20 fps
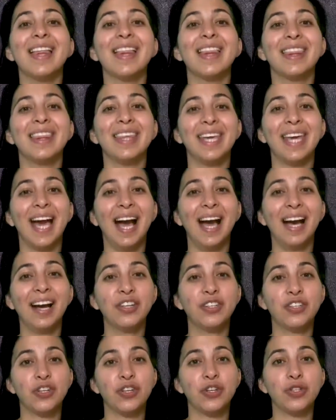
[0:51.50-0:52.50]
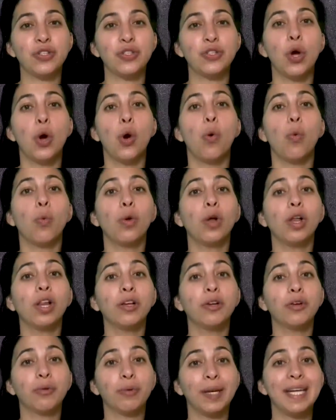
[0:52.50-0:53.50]
The actors
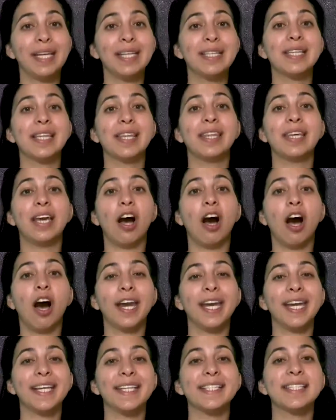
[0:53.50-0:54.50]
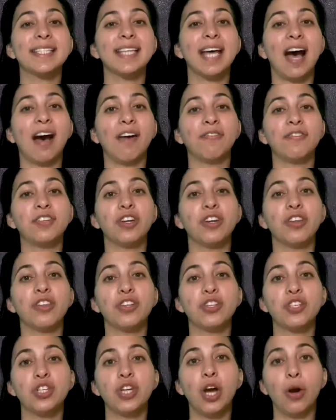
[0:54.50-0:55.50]
will greet the audience after
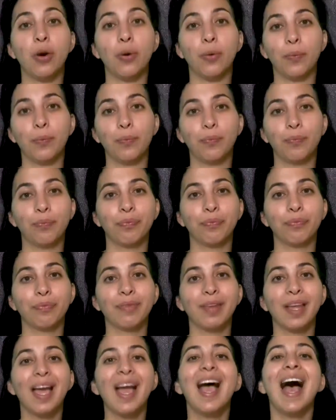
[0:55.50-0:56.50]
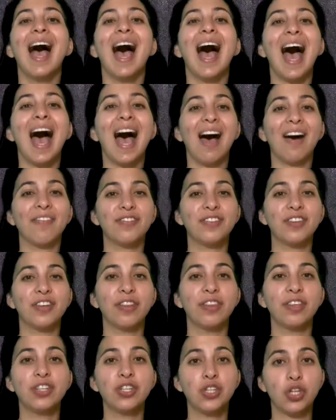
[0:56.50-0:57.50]
the show.
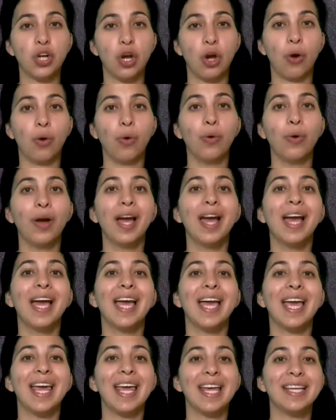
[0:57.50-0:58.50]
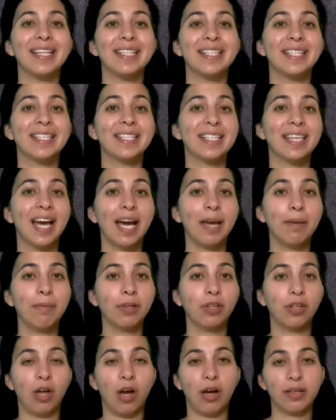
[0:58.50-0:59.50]
After the show, is the time
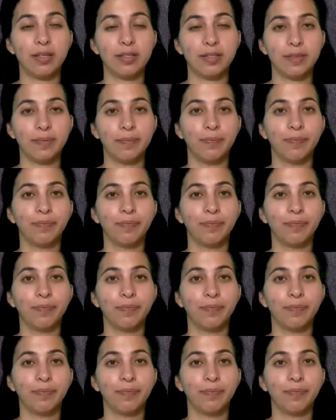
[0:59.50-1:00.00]
clause.